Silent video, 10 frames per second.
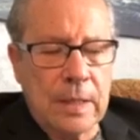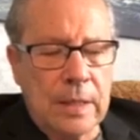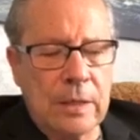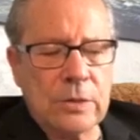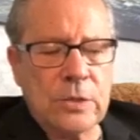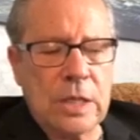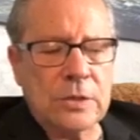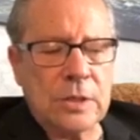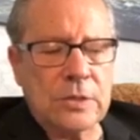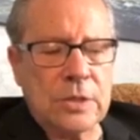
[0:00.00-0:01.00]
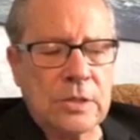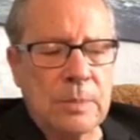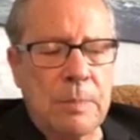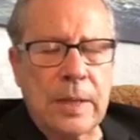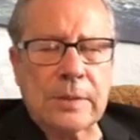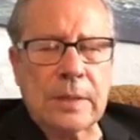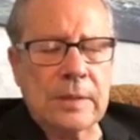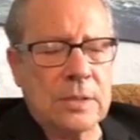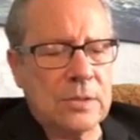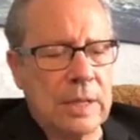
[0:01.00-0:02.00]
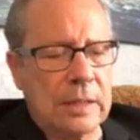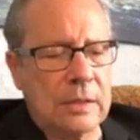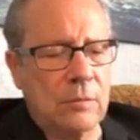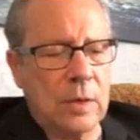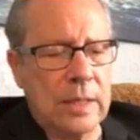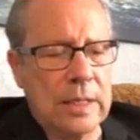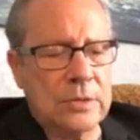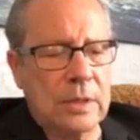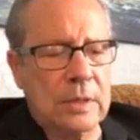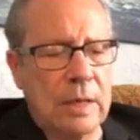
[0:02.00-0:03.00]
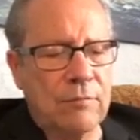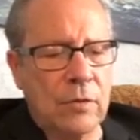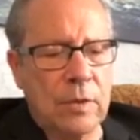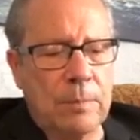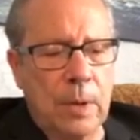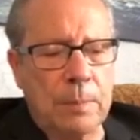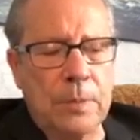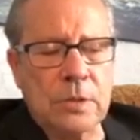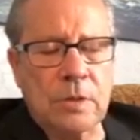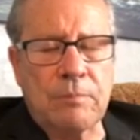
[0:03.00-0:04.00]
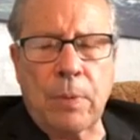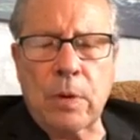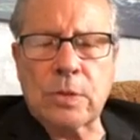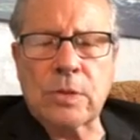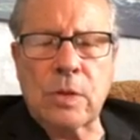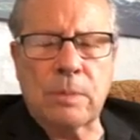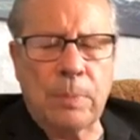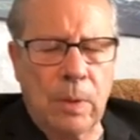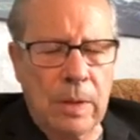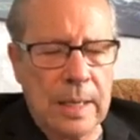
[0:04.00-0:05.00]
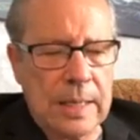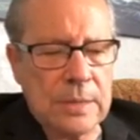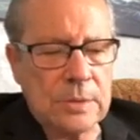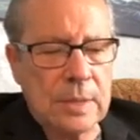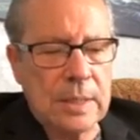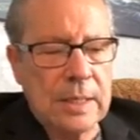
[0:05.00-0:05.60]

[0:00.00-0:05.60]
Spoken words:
Here Jesus is depicting this sect of religion that for the purpose of personal praise,